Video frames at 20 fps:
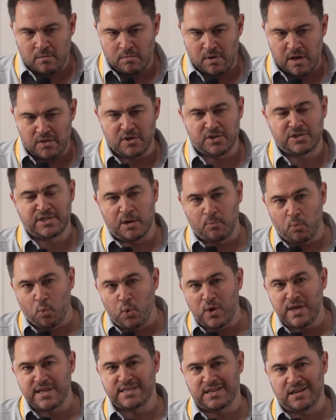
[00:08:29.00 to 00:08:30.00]
And there's
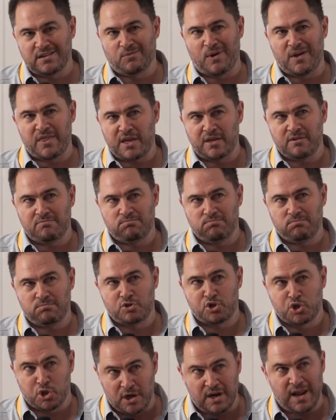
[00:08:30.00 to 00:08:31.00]
some reason why they
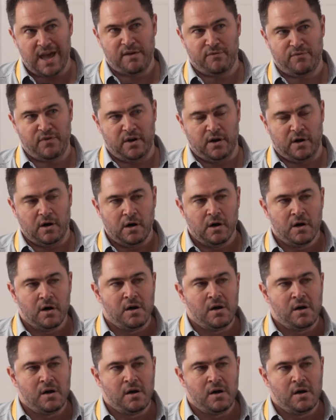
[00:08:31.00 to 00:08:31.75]
should have fear,